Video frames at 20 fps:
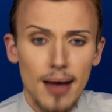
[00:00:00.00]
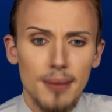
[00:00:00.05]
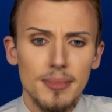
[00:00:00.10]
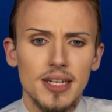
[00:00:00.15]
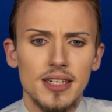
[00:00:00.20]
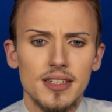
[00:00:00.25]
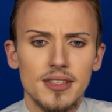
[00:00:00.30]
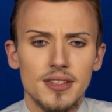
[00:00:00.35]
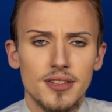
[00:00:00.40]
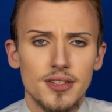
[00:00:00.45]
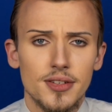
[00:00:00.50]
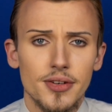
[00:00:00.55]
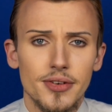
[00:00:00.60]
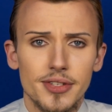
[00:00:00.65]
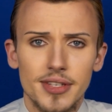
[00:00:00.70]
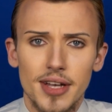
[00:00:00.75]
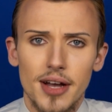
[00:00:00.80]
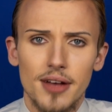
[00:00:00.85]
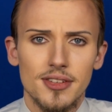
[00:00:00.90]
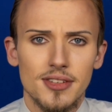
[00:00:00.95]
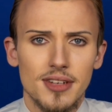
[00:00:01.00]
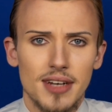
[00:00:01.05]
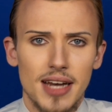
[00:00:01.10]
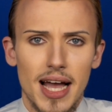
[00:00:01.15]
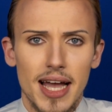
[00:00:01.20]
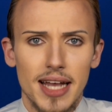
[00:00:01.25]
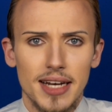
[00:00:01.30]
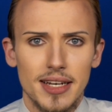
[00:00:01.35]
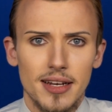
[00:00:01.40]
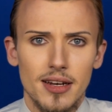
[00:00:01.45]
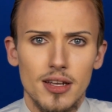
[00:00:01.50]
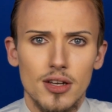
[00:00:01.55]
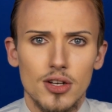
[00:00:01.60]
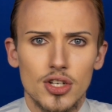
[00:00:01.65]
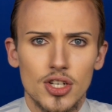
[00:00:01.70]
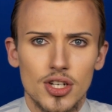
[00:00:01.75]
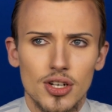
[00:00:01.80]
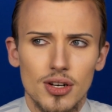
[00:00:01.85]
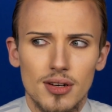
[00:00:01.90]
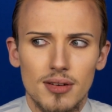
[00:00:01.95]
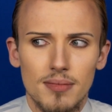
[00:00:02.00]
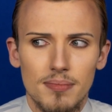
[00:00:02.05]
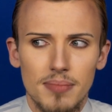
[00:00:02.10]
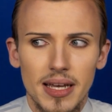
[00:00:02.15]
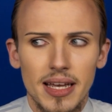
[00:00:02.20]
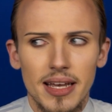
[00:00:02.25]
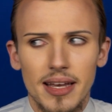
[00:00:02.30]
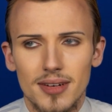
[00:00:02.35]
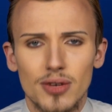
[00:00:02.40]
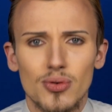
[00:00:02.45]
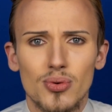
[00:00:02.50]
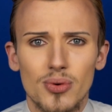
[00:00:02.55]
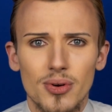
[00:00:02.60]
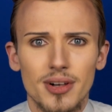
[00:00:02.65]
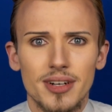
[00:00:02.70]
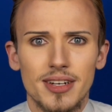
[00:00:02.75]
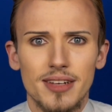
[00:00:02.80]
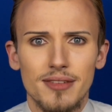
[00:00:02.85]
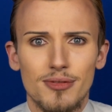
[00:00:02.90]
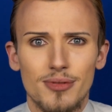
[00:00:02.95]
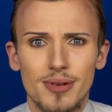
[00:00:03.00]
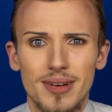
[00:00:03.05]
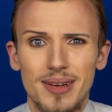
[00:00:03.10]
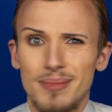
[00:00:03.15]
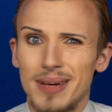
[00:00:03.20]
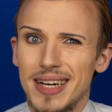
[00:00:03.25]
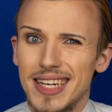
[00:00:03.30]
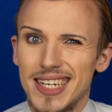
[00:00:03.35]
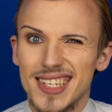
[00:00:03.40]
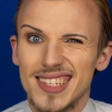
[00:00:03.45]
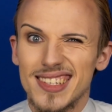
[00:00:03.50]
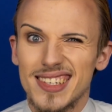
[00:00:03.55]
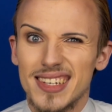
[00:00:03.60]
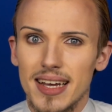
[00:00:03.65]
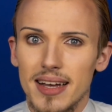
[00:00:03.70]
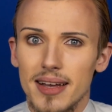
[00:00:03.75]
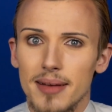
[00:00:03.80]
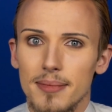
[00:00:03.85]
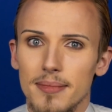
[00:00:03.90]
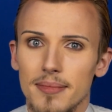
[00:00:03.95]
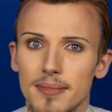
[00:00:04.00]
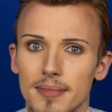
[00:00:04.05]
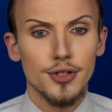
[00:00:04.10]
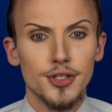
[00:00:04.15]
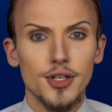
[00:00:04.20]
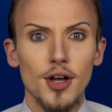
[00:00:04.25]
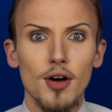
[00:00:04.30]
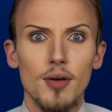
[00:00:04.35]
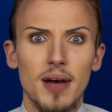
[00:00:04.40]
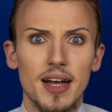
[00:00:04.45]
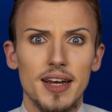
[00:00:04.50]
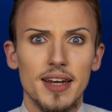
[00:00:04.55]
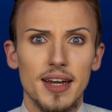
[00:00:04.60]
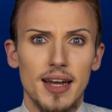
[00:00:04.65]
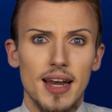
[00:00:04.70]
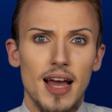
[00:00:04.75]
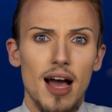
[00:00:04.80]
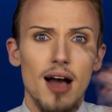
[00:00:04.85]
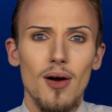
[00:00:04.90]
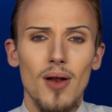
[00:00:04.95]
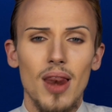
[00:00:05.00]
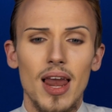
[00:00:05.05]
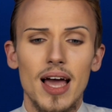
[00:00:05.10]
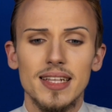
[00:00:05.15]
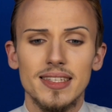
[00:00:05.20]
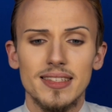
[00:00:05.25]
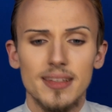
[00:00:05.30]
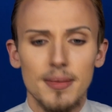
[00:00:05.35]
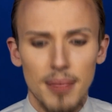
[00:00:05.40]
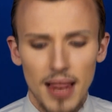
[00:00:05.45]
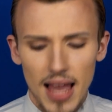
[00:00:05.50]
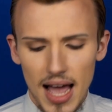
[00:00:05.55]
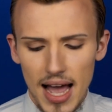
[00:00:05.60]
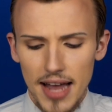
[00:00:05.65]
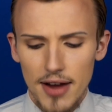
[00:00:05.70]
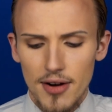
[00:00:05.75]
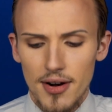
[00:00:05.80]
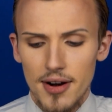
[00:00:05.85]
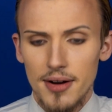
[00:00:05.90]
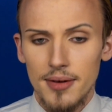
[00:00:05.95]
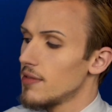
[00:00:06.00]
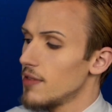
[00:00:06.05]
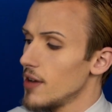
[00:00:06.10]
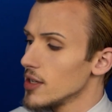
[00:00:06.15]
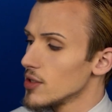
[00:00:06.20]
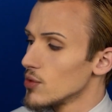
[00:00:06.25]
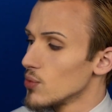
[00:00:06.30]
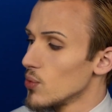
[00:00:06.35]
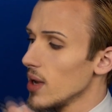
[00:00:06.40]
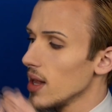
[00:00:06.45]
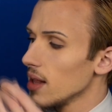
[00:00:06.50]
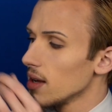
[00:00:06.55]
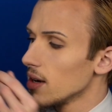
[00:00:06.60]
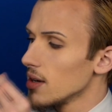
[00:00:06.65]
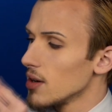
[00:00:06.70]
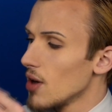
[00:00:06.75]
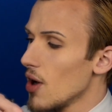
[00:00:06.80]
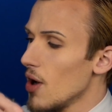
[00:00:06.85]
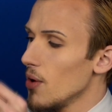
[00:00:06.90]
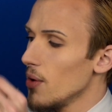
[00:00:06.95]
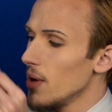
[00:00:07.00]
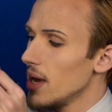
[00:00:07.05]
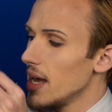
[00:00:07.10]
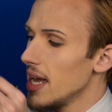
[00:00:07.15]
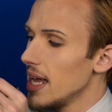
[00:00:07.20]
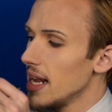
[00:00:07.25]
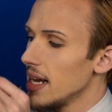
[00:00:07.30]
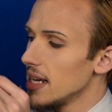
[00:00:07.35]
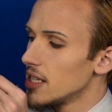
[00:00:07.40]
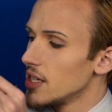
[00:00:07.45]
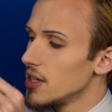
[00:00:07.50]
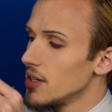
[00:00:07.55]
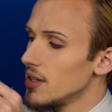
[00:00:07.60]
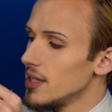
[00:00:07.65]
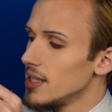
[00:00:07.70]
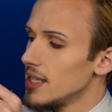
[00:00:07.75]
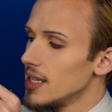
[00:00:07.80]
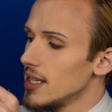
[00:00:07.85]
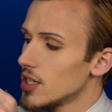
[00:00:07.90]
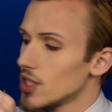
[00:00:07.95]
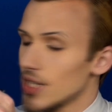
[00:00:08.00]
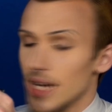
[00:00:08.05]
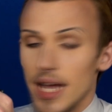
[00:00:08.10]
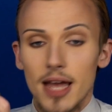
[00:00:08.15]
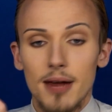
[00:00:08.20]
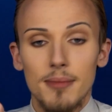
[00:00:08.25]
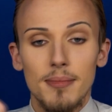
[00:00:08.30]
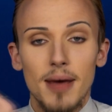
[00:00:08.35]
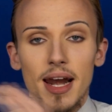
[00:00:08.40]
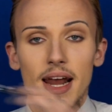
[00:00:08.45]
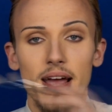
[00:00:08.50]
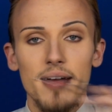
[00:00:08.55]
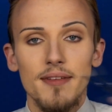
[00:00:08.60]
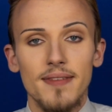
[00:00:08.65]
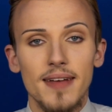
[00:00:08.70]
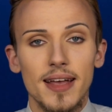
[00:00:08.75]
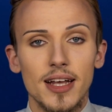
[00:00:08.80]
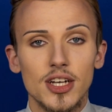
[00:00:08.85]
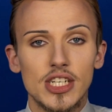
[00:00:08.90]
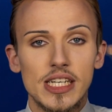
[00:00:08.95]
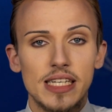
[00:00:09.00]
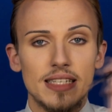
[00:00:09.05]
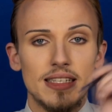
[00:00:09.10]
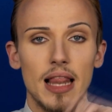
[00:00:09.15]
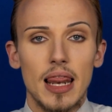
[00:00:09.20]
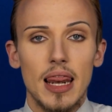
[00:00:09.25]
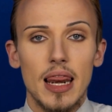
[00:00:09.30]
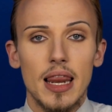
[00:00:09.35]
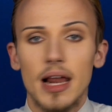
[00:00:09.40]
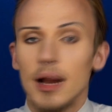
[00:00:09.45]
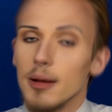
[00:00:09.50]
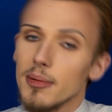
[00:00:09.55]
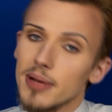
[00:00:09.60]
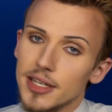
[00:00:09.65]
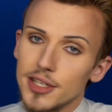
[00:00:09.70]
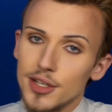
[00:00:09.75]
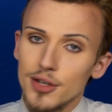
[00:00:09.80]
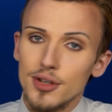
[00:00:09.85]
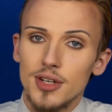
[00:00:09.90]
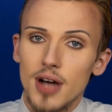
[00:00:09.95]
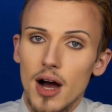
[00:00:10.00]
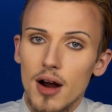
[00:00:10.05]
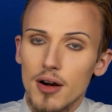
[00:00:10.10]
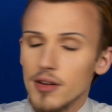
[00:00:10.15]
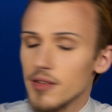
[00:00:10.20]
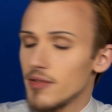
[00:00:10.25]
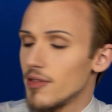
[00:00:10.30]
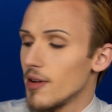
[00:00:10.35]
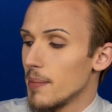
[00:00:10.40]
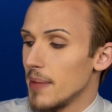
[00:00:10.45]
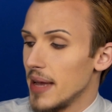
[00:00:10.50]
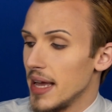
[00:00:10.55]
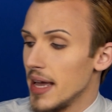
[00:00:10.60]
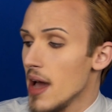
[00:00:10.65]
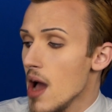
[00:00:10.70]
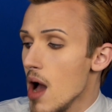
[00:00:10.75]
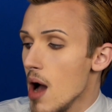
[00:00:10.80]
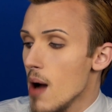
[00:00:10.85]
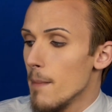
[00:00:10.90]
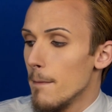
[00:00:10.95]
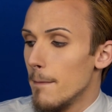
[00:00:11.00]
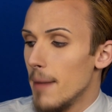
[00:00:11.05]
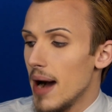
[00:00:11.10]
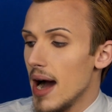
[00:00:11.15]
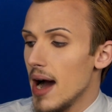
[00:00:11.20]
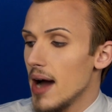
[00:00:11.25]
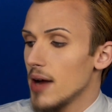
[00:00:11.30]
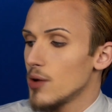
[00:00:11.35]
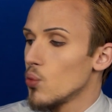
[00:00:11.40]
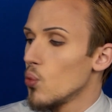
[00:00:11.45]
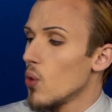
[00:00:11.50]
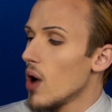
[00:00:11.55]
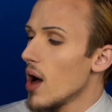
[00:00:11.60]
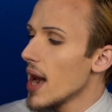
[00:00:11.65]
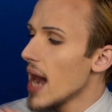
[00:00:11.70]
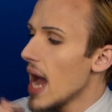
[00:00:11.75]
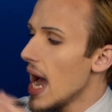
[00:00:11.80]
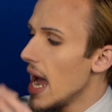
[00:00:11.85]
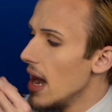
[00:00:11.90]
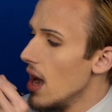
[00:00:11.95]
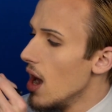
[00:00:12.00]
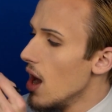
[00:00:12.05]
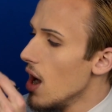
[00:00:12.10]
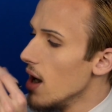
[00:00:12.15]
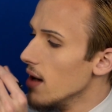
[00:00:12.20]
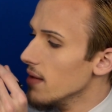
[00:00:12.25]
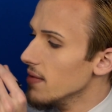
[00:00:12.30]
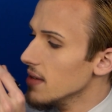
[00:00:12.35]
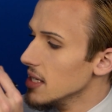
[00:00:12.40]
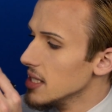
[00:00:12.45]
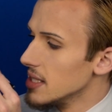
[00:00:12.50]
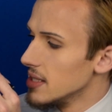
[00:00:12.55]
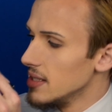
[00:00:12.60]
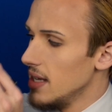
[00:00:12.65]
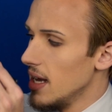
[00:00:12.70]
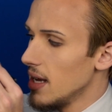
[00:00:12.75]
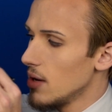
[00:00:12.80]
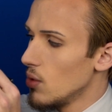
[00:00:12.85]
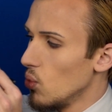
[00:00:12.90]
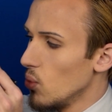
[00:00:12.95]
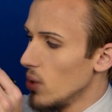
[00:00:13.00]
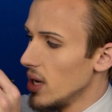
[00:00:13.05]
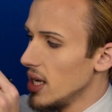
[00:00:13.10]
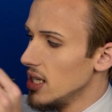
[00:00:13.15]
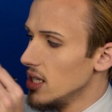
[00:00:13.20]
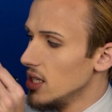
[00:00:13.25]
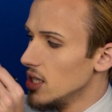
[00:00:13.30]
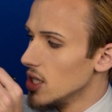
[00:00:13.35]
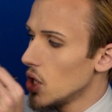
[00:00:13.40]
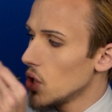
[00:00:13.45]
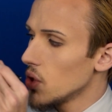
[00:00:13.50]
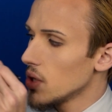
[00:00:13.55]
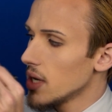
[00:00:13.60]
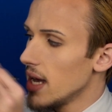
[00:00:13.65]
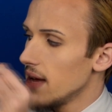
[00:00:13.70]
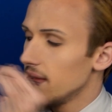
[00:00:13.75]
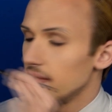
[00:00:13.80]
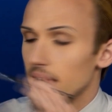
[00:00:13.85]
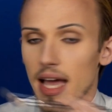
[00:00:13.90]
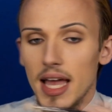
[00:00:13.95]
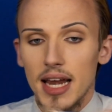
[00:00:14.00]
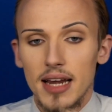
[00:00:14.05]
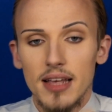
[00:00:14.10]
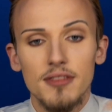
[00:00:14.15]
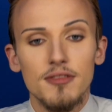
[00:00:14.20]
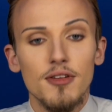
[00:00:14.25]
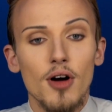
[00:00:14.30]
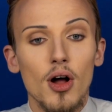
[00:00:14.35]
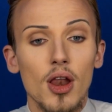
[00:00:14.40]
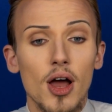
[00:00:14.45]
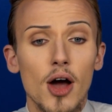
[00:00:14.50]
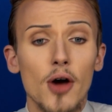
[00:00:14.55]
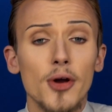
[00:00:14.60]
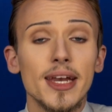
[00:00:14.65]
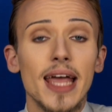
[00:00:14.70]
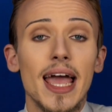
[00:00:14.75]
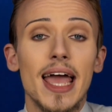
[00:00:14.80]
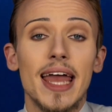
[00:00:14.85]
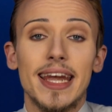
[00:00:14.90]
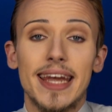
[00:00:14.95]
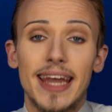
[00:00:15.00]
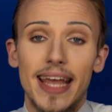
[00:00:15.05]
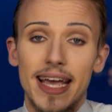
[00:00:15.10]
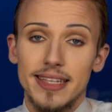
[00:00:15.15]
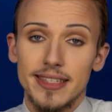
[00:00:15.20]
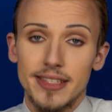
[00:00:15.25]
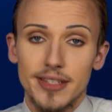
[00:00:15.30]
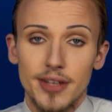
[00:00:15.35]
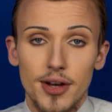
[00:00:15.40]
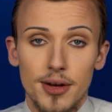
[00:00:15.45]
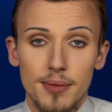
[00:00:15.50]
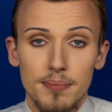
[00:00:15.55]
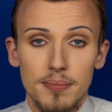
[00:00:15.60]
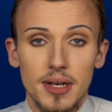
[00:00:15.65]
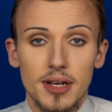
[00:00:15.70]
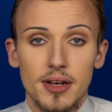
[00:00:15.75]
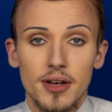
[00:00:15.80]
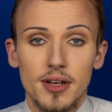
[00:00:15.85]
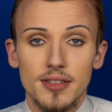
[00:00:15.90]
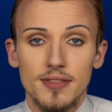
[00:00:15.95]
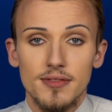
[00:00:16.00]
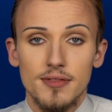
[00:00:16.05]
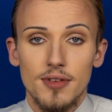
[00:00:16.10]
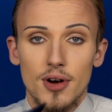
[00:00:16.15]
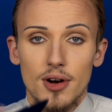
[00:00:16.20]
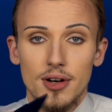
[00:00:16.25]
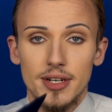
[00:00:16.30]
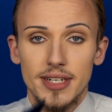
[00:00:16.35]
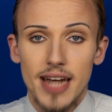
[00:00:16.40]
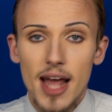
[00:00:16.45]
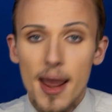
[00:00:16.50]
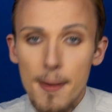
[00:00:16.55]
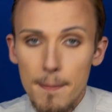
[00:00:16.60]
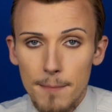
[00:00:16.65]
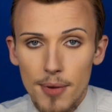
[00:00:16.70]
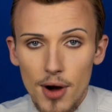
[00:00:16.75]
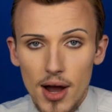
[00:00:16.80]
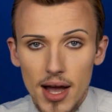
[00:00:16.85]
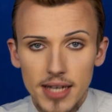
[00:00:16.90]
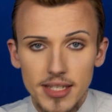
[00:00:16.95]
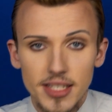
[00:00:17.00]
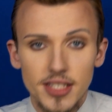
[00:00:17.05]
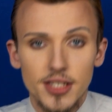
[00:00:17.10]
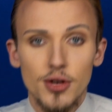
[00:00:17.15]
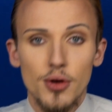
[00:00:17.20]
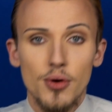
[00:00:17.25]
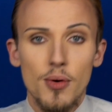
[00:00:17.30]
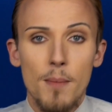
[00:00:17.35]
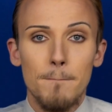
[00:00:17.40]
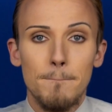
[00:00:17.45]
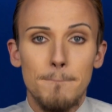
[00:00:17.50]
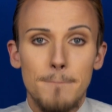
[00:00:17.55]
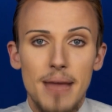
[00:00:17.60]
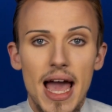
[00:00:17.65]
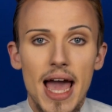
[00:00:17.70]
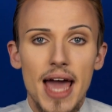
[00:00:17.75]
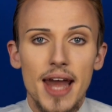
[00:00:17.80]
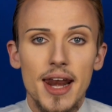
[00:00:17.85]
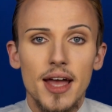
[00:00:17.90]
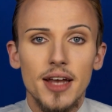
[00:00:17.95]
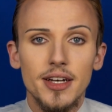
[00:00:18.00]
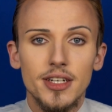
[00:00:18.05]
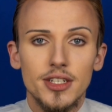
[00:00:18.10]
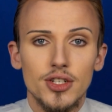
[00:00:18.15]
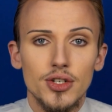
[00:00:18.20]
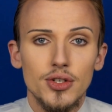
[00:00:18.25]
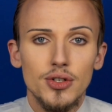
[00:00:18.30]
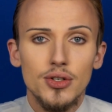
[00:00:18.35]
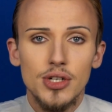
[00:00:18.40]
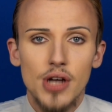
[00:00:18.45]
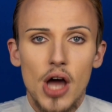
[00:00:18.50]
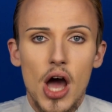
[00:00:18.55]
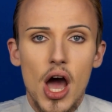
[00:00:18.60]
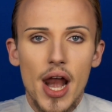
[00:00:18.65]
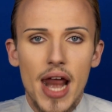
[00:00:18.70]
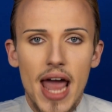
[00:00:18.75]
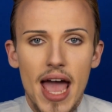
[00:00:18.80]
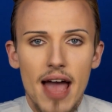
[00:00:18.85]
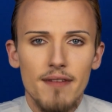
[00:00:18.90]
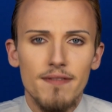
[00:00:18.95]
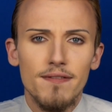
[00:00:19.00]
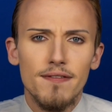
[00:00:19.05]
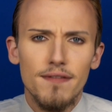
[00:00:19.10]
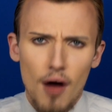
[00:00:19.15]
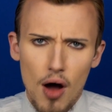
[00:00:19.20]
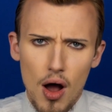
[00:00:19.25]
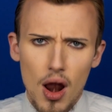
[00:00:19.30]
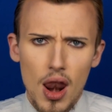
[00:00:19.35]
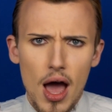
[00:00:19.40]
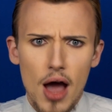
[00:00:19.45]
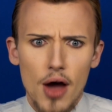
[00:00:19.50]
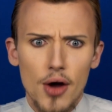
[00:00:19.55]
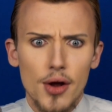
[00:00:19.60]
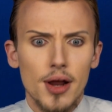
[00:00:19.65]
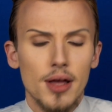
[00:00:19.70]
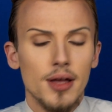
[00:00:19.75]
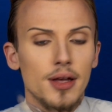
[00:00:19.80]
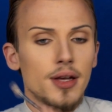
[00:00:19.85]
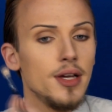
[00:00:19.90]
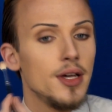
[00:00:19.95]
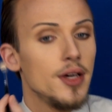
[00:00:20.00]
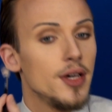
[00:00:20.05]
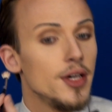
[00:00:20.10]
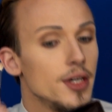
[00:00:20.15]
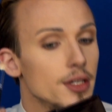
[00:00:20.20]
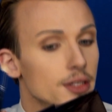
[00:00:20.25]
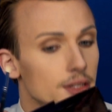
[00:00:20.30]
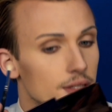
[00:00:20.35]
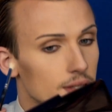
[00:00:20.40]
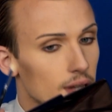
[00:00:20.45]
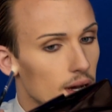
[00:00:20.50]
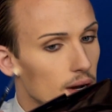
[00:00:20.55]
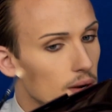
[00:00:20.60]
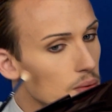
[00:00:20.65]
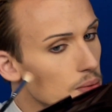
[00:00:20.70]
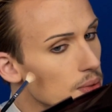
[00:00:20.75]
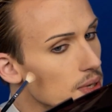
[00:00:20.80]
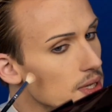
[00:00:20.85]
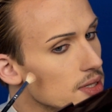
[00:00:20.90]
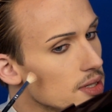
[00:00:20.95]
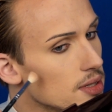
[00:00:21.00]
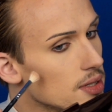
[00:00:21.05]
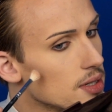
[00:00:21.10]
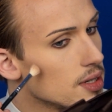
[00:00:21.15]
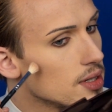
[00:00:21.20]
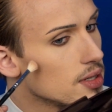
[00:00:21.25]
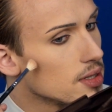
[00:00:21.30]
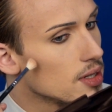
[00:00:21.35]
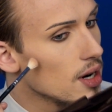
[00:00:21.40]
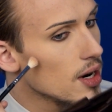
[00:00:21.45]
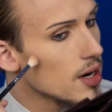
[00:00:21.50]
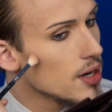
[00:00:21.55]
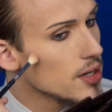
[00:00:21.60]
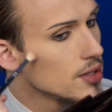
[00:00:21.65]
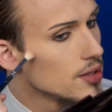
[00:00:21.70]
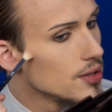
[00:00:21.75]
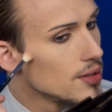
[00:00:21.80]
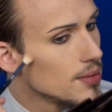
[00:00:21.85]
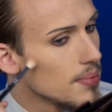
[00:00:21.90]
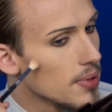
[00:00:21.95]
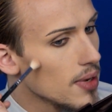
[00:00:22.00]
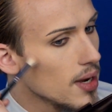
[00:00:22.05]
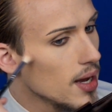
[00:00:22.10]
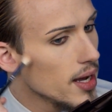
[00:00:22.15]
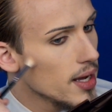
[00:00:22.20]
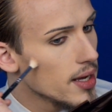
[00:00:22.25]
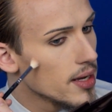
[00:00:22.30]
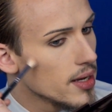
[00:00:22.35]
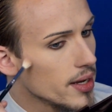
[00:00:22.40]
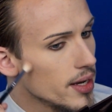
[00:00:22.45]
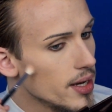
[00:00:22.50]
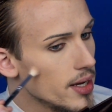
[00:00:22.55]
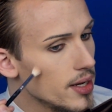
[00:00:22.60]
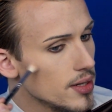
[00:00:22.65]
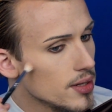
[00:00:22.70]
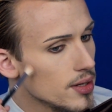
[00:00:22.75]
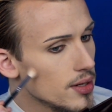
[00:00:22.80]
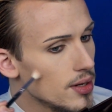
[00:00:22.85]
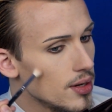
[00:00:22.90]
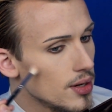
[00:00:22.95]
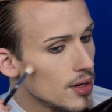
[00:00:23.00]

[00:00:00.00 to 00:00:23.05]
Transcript: I mean, it's 2019, you should be cruelty-free by this time. So, but now let's apply her. First we'll go into this shade, but I think she's a little bit too dark for me. But what I love is that we don't have any fallout, and that's good, because for that price you better do not have fallout. So we start to applying it